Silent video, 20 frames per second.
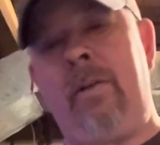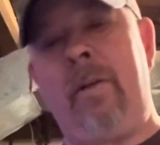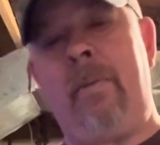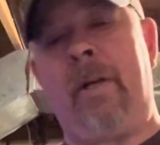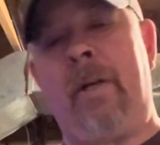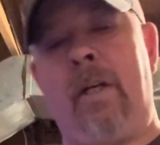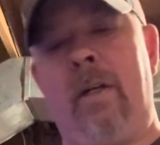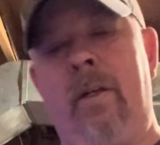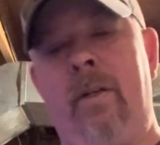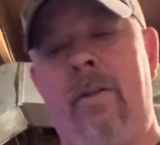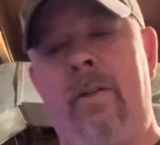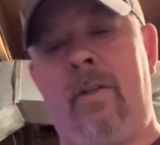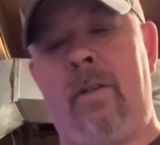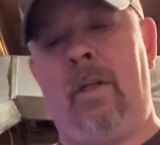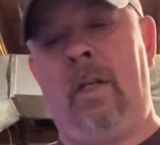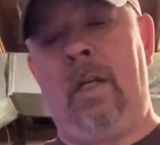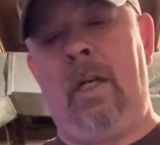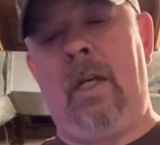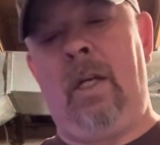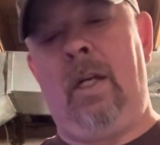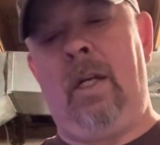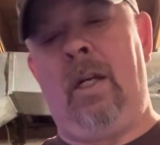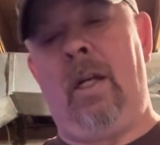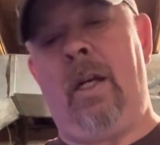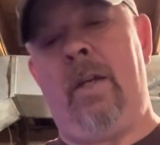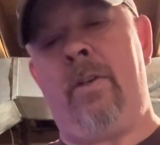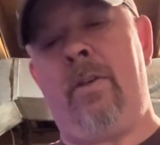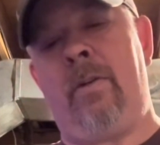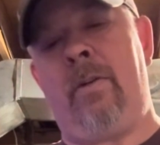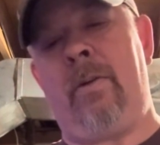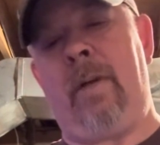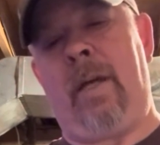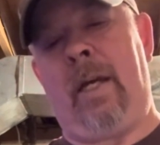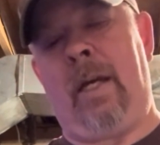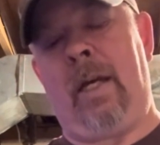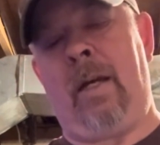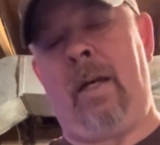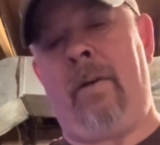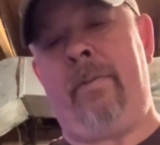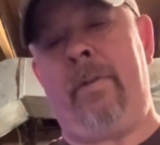because I don't
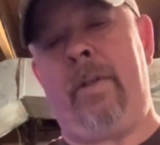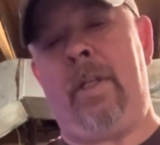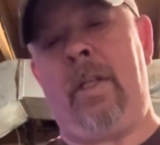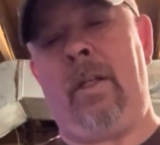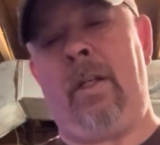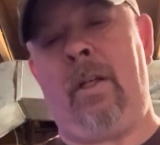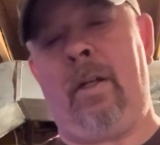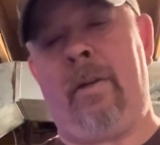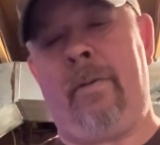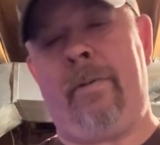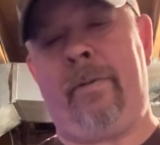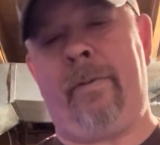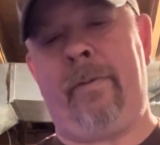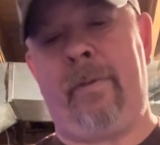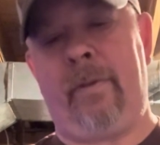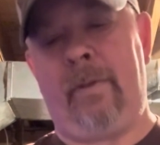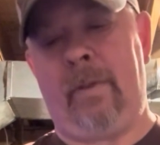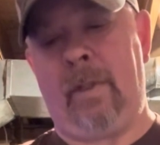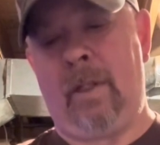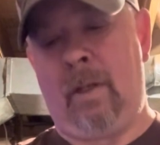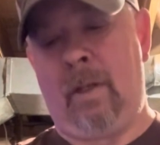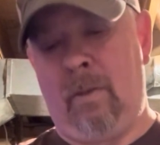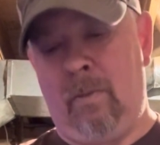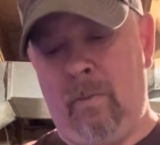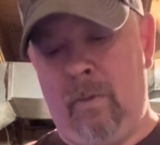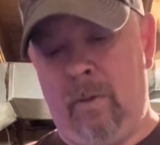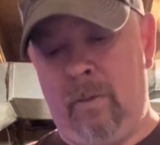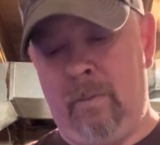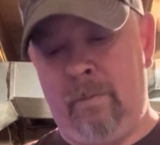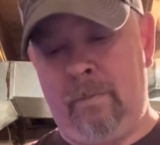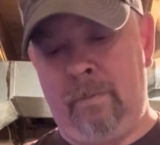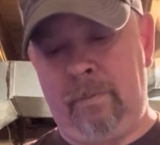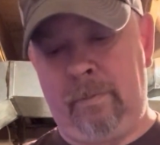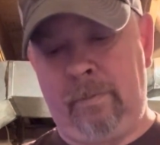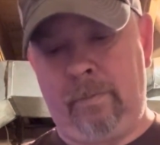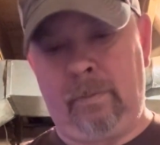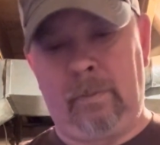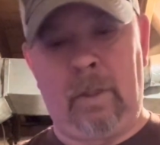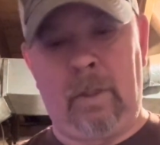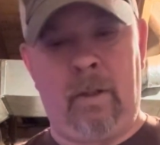have enough room.
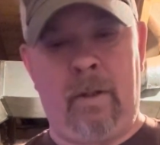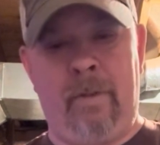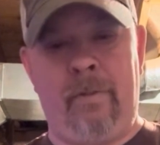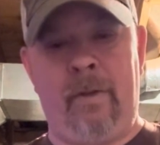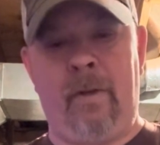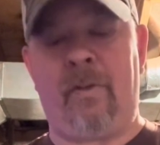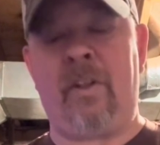I don't have enough